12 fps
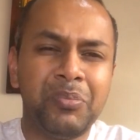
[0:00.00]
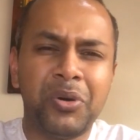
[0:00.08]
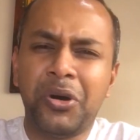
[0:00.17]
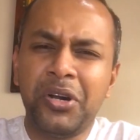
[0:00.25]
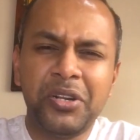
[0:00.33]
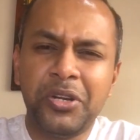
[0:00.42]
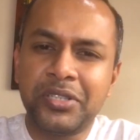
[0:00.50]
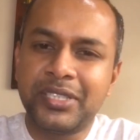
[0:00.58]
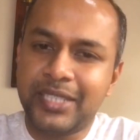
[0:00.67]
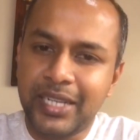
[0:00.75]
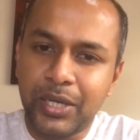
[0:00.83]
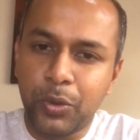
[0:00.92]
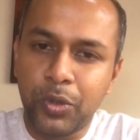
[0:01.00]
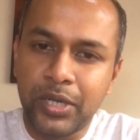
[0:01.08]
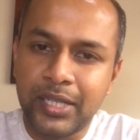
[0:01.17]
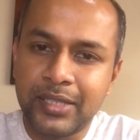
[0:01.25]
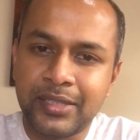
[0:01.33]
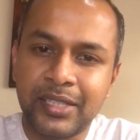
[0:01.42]
All your
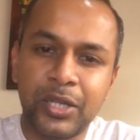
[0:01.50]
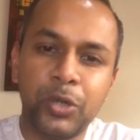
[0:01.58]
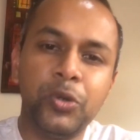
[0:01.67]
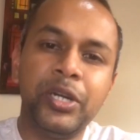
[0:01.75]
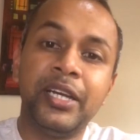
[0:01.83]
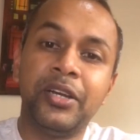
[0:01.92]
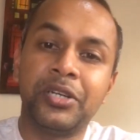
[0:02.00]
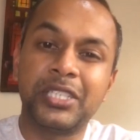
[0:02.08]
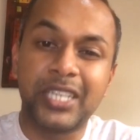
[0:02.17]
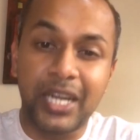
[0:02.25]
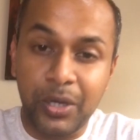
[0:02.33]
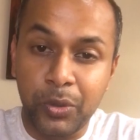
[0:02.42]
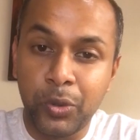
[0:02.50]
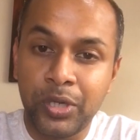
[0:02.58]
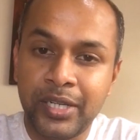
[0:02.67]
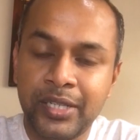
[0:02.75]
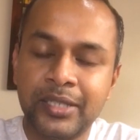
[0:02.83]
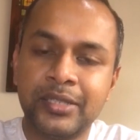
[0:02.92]
stakeholders, including your
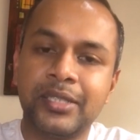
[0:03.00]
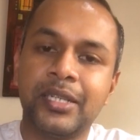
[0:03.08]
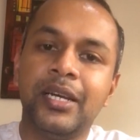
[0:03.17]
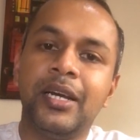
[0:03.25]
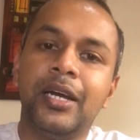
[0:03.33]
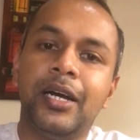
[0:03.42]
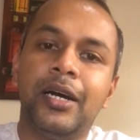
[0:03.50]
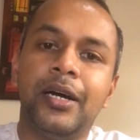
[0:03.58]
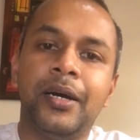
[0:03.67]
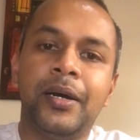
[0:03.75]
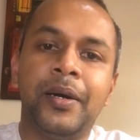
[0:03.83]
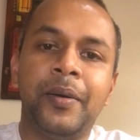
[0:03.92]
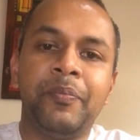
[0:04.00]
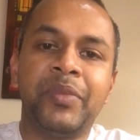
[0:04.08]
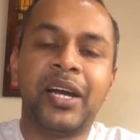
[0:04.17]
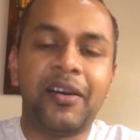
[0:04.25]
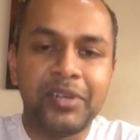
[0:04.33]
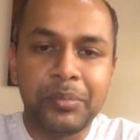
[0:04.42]
shareholders,
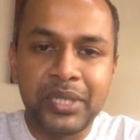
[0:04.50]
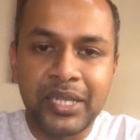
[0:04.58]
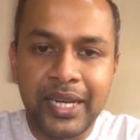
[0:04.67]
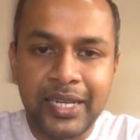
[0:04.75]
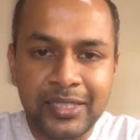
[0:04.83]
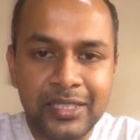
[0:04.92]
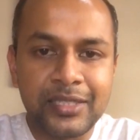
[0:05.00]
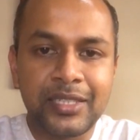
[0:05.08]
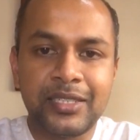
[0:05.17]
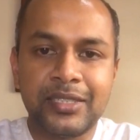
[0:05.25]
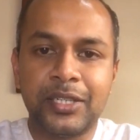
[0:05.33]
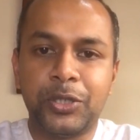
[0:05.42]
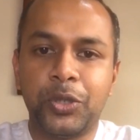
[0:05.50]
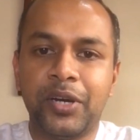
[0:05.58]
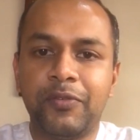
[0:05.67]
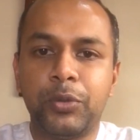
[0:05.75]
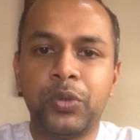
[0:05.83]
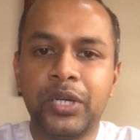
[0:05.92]
government agencies that you
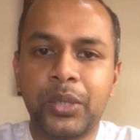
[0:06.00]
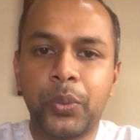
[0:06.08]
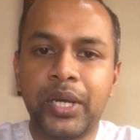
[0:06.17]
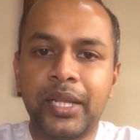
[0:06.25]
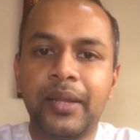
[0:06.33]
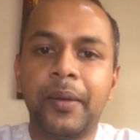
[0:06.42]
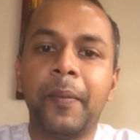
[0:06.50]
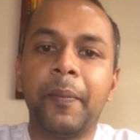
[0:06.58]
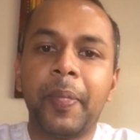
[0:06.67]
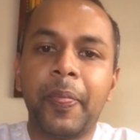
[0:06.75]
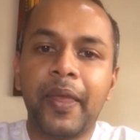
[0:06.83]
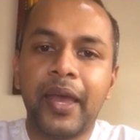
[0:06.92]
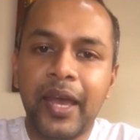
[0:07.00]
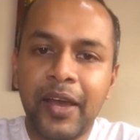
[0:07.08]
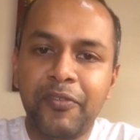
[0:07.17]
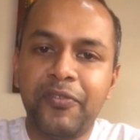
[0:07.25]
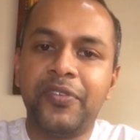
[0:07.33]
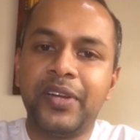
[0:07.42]
have to work with,
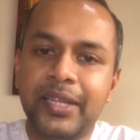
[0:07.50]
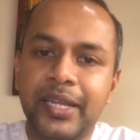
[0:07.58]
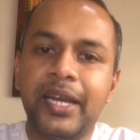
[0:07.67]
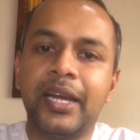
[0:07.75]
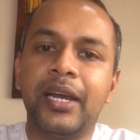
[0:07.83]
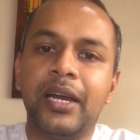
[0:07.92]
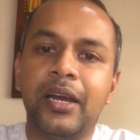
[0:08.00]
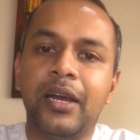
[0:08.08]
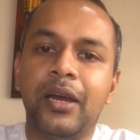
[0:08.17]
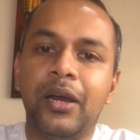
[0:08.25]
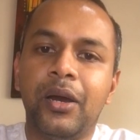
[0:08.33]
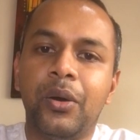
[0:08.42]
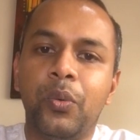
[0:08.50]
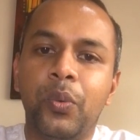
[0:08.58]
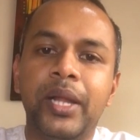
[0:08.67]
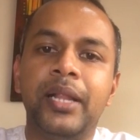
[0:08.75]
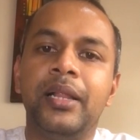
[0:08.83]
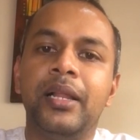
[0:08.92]
everything
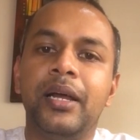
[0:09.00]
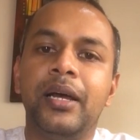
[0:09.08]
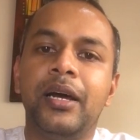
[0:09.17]
will